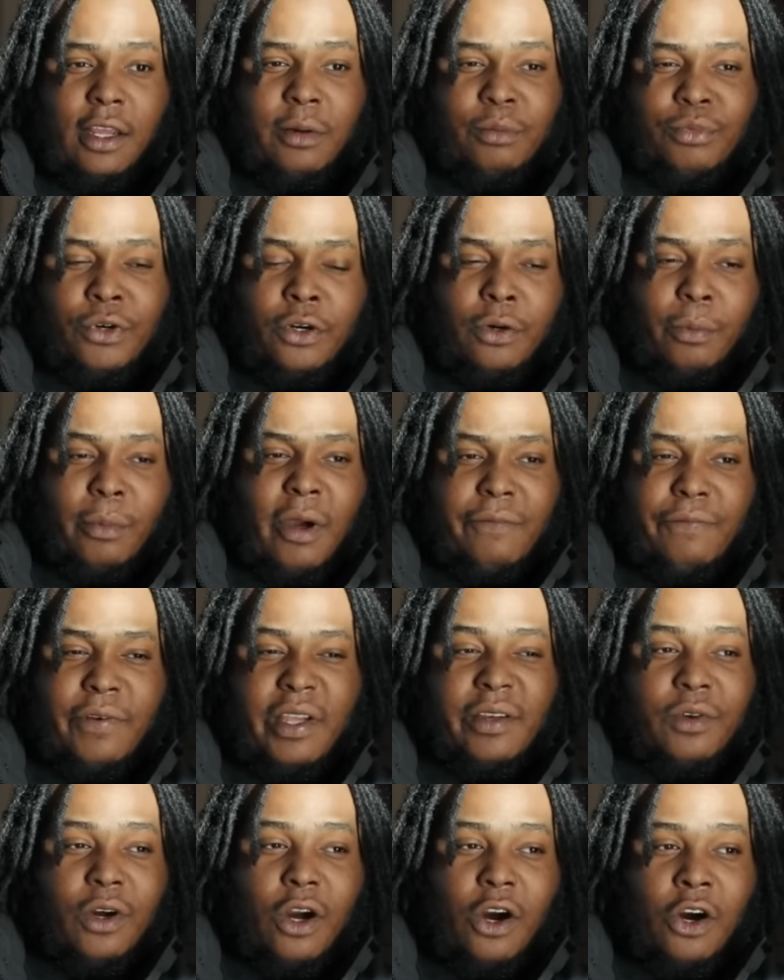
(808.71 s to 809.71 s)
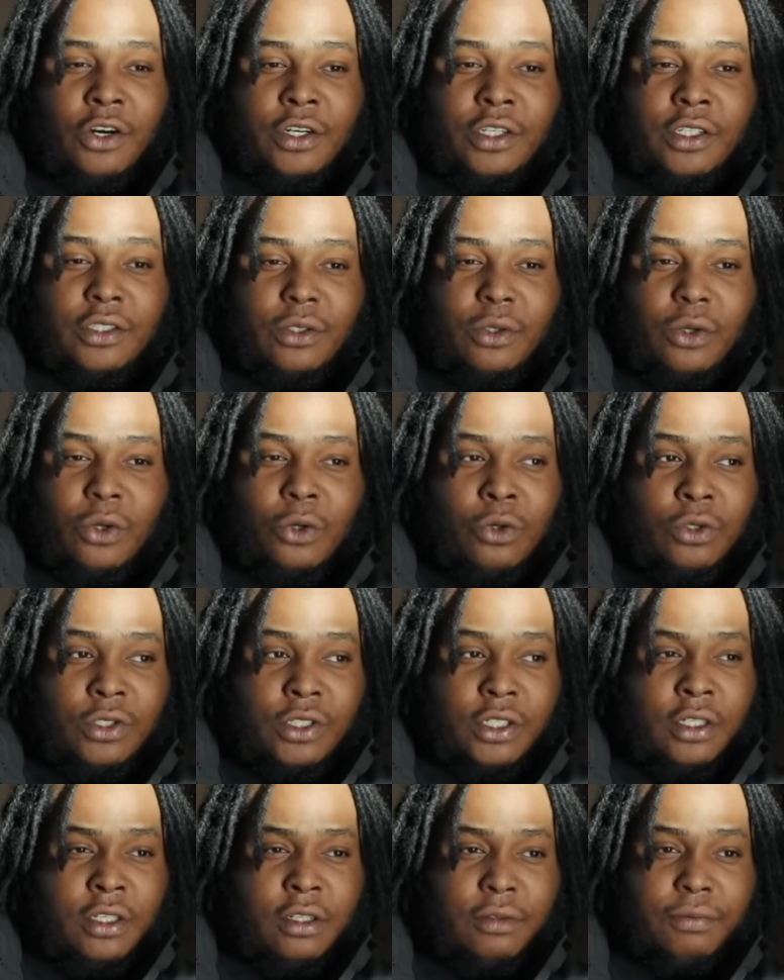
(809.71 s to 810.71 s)
Like, bro, my favorite artists,
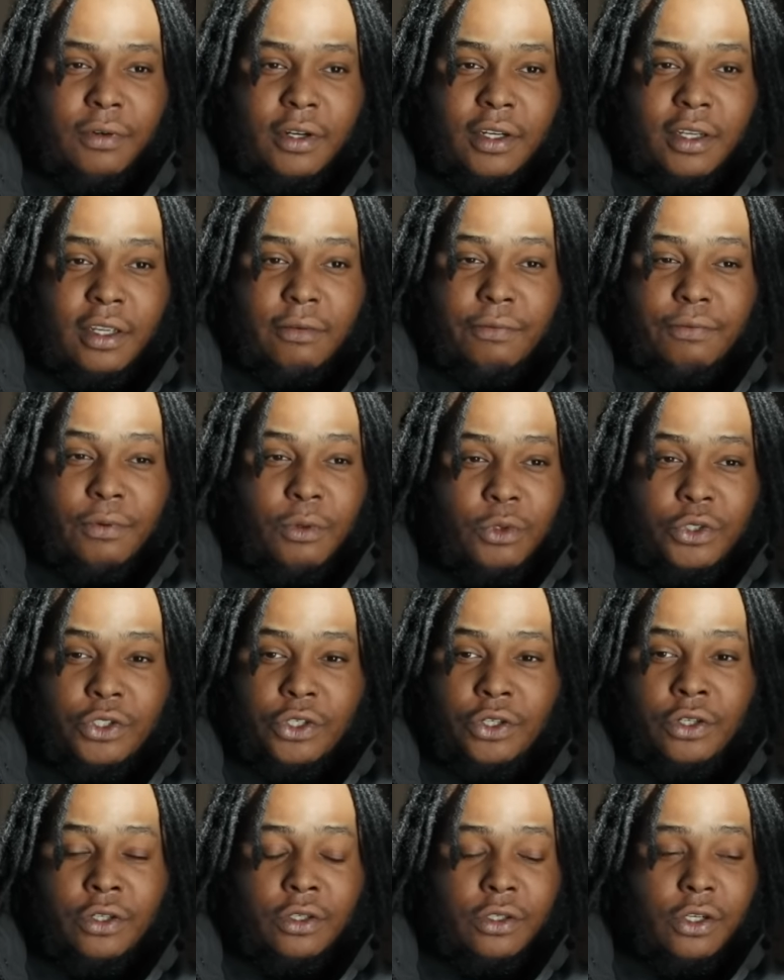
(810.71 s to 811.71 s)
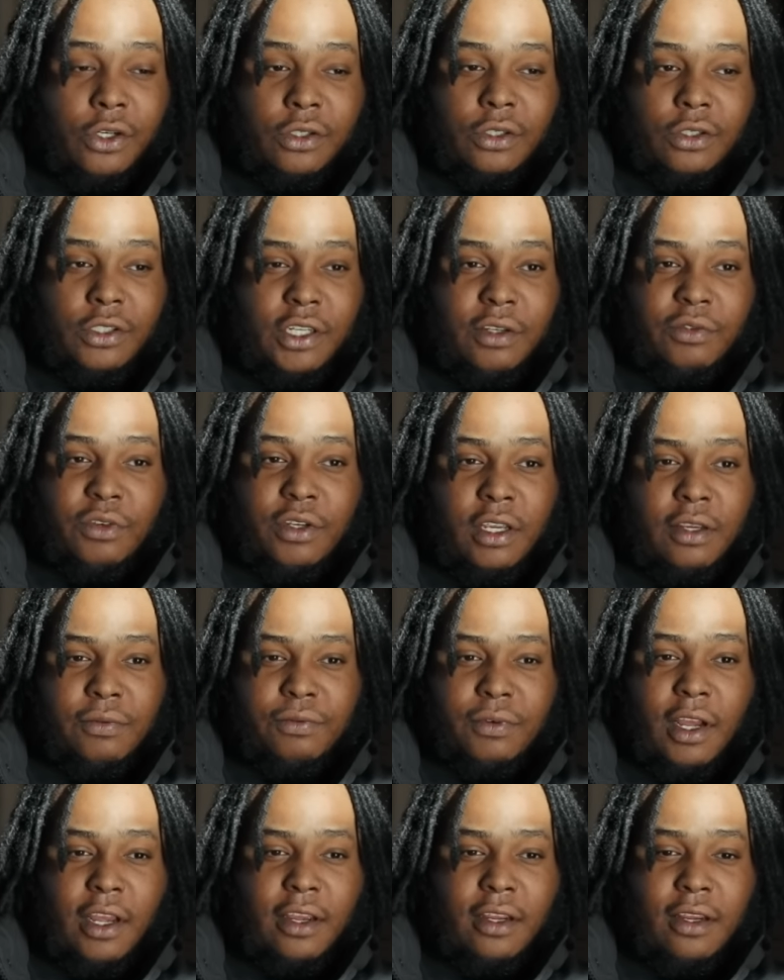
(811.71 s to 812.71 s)
Uzi, fucking Future, Chief
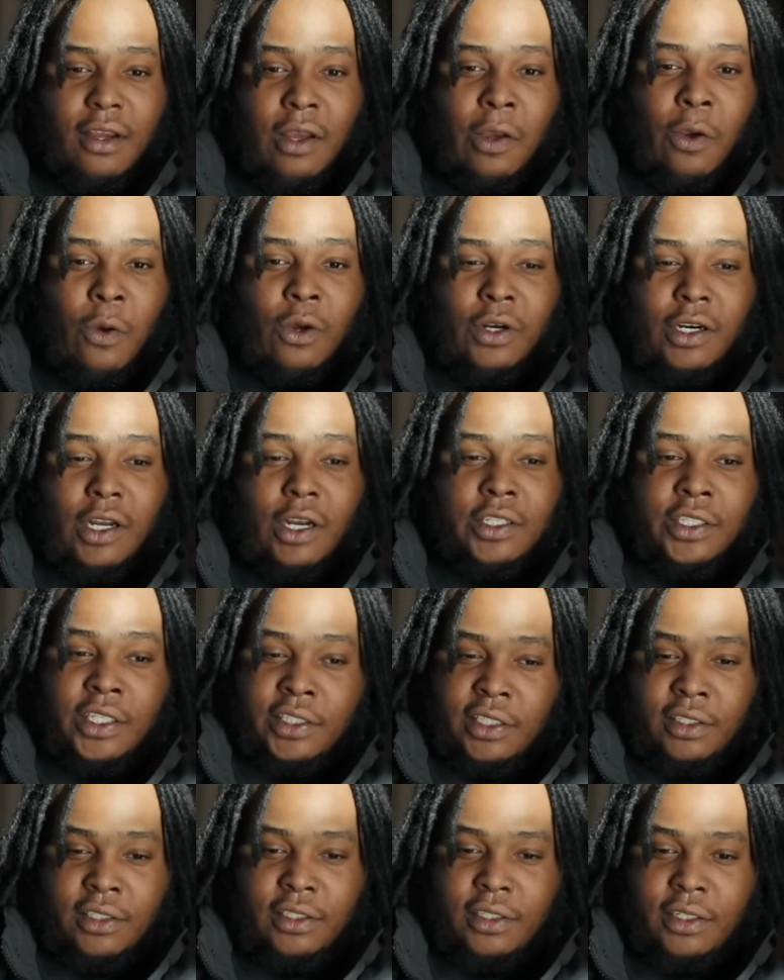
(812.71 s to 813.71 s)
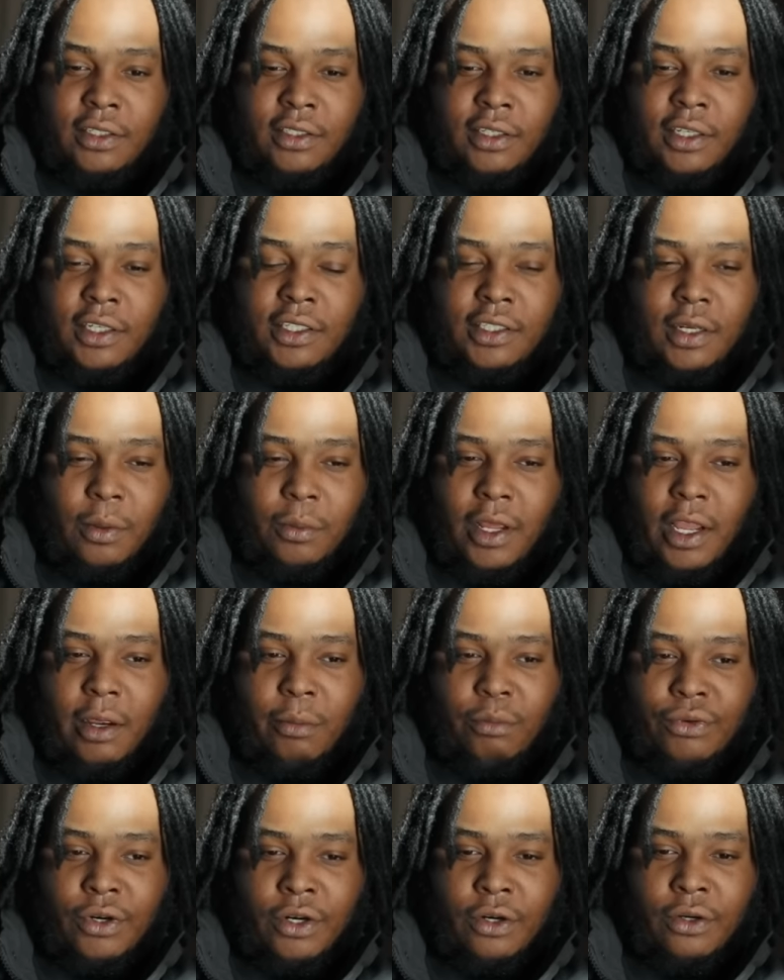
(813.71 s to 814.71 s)
Keef, like, when I was listening to these niggas, I'm
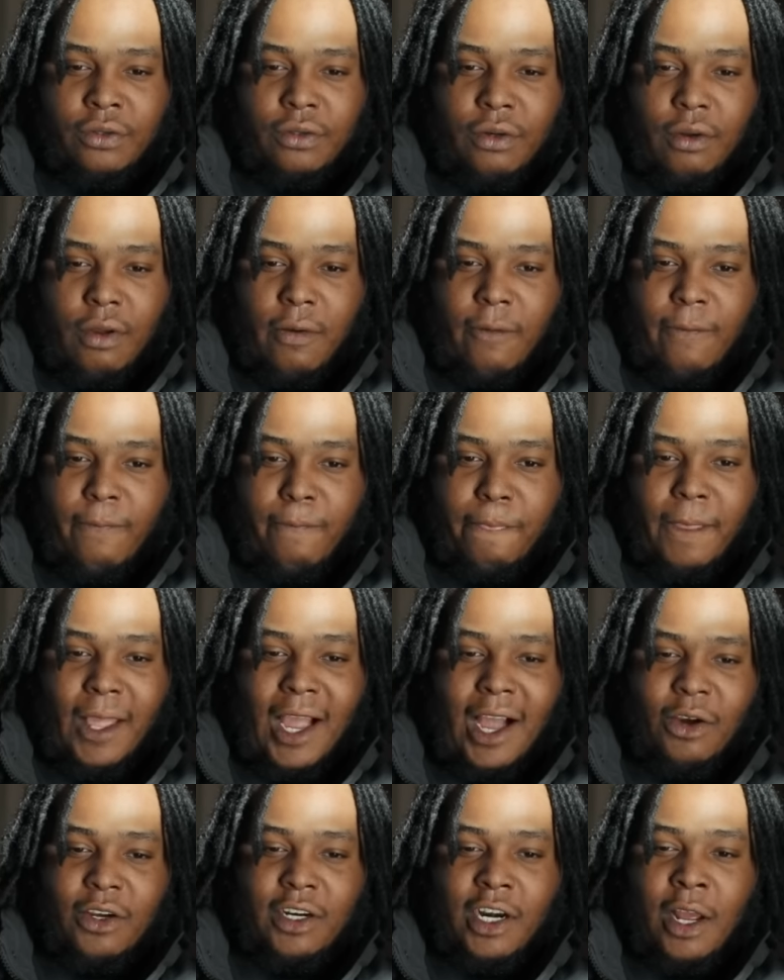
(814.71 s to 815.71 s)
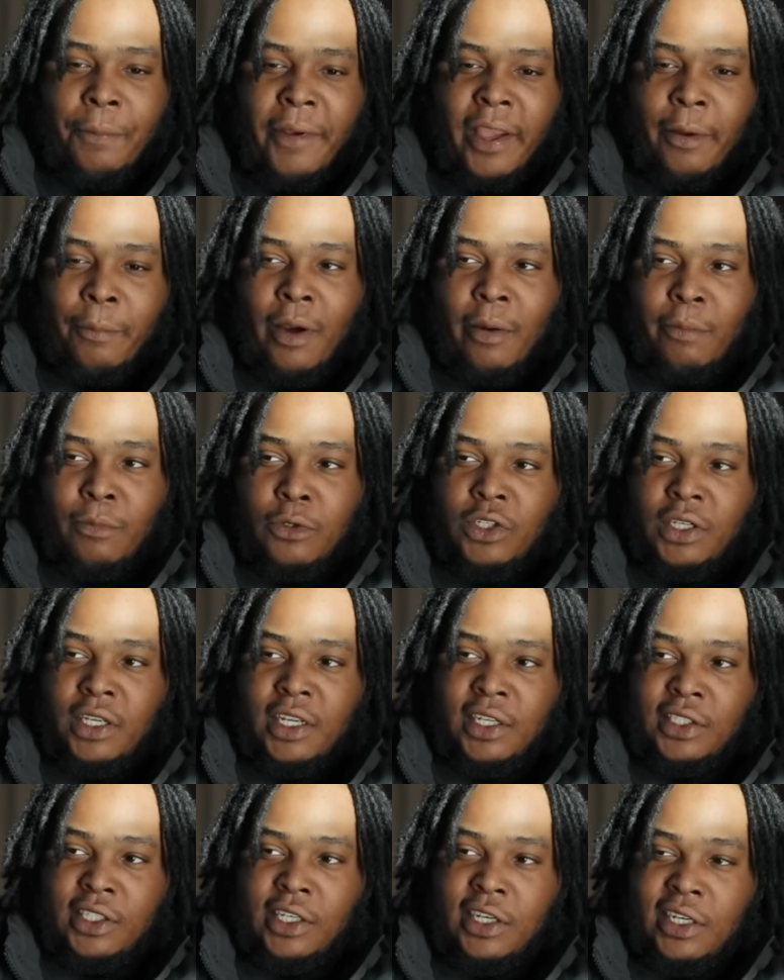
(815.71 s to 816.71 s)
like, bro, how can I make my music
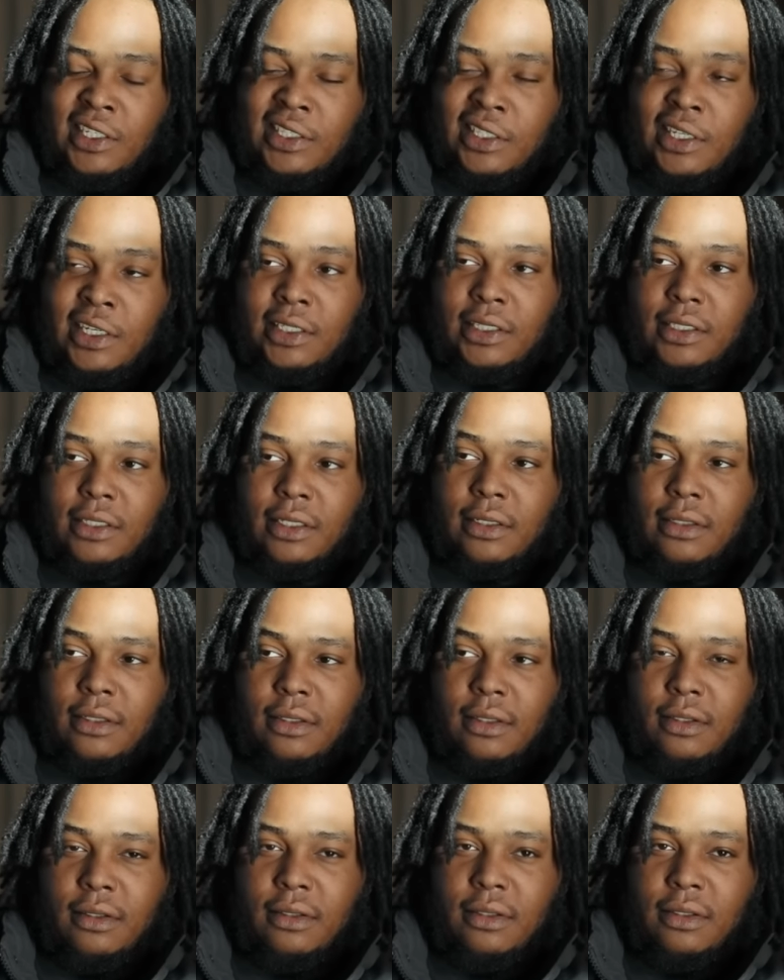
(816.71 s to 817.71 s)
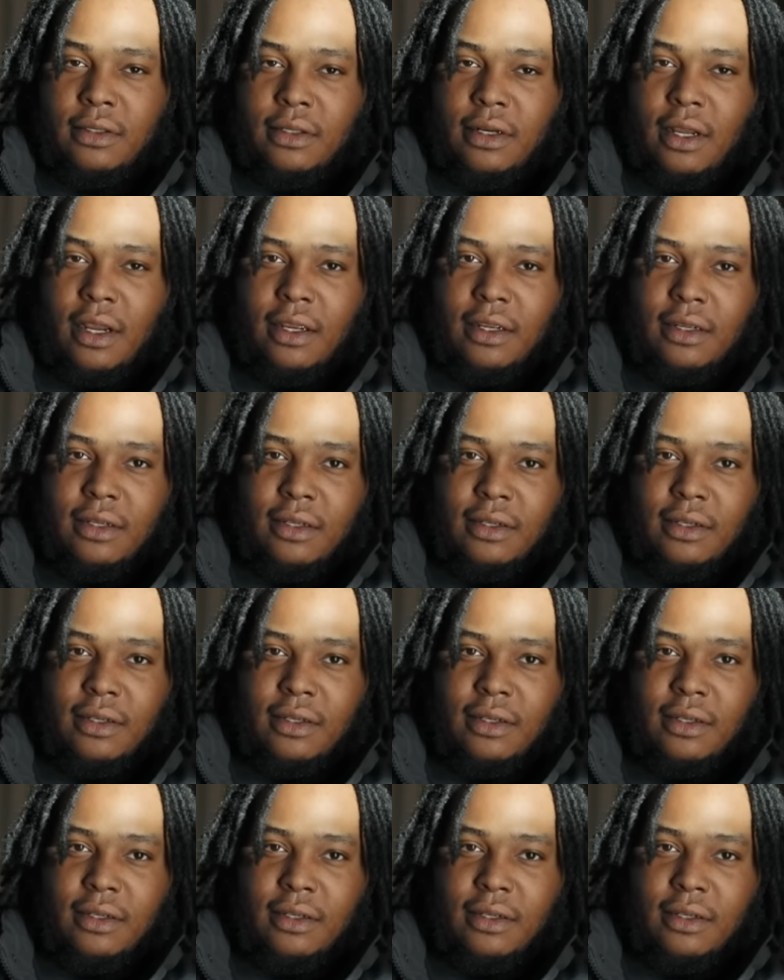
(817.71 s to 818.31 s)
as good as this shit? Mm. Like,